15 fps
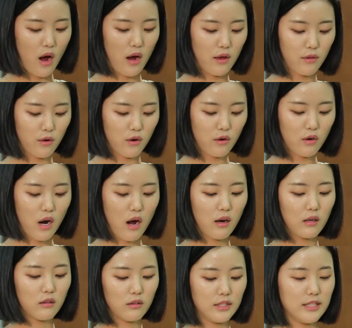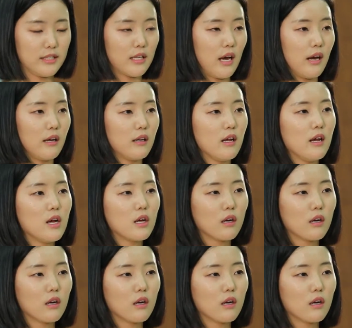other Hangul design